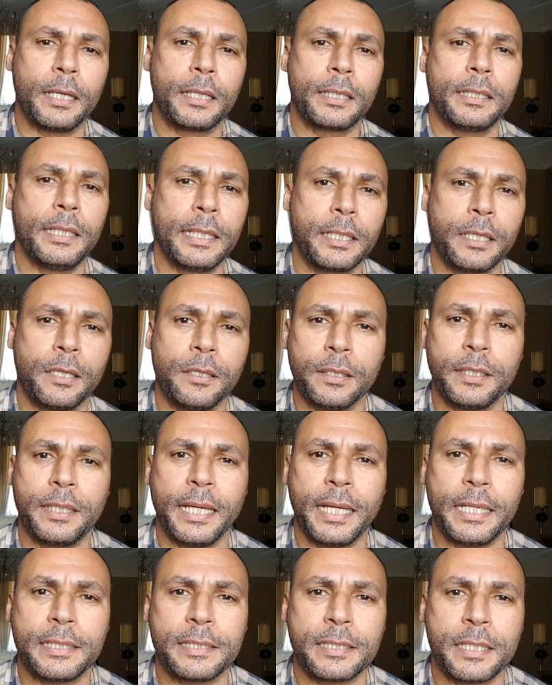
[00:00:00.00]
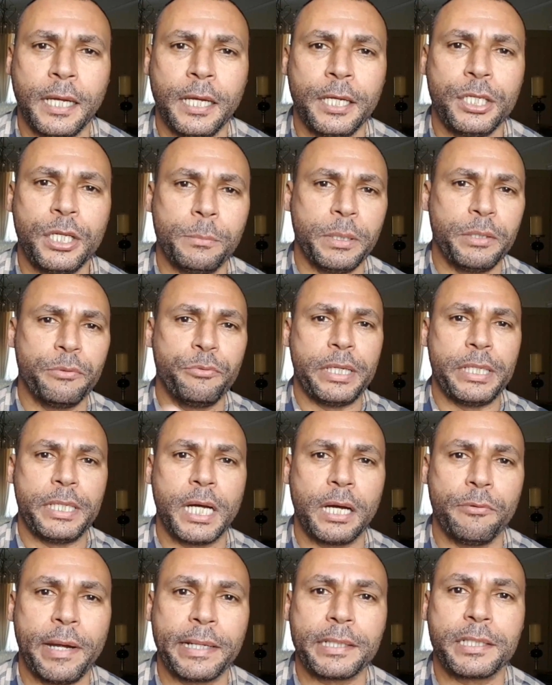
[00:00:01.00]
Click on that, you'll be
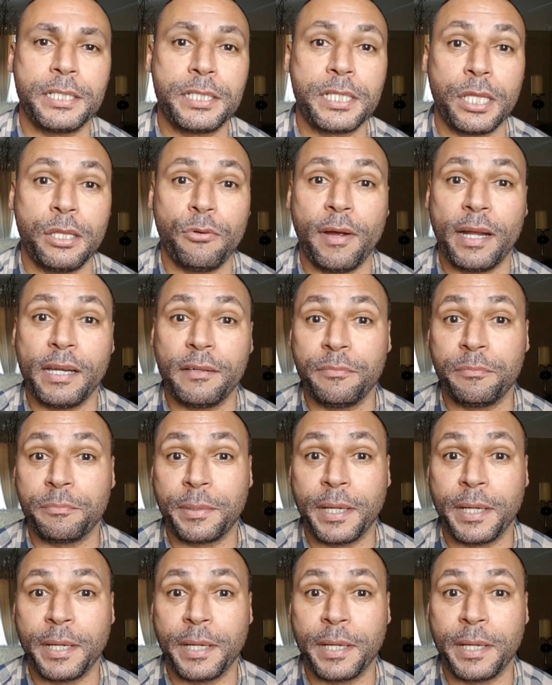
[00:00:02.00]
redirected to the relevant